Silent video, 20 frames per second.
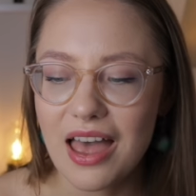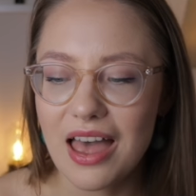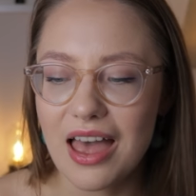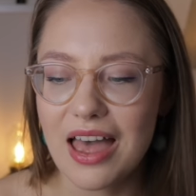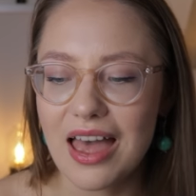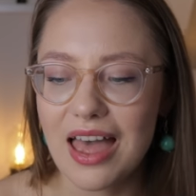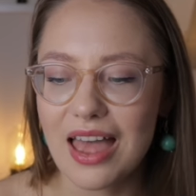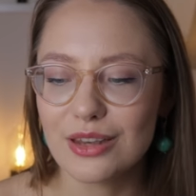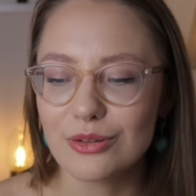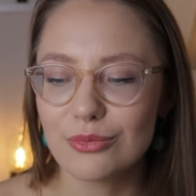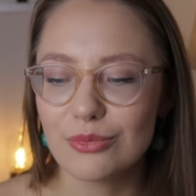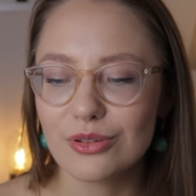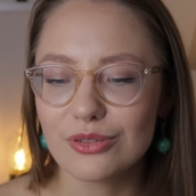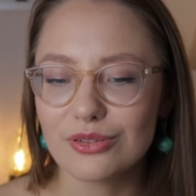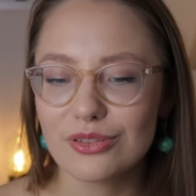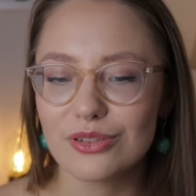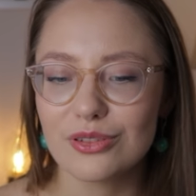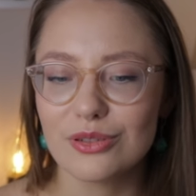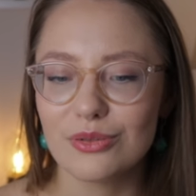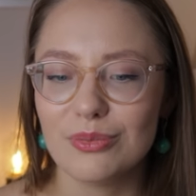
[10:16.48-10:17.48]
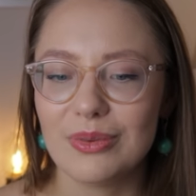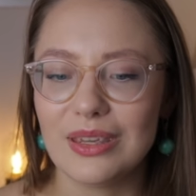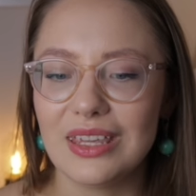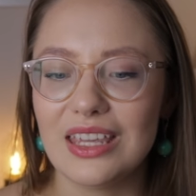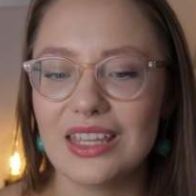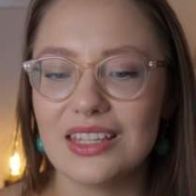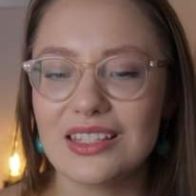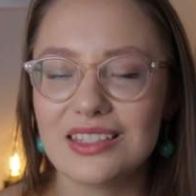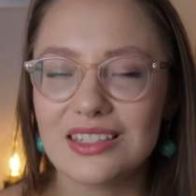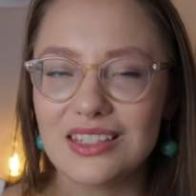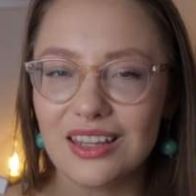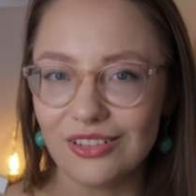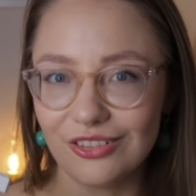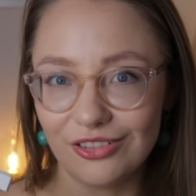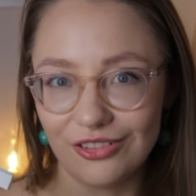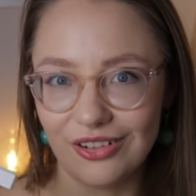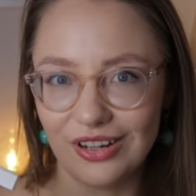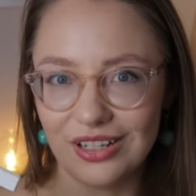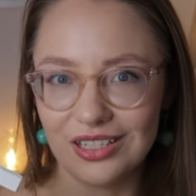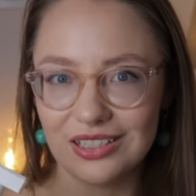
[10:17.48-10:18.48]
uh, and wants to be
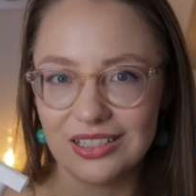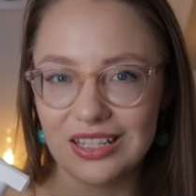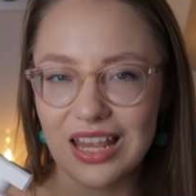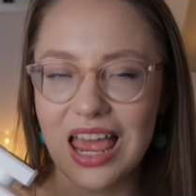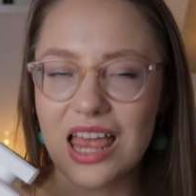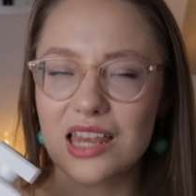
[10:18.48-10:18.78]
different.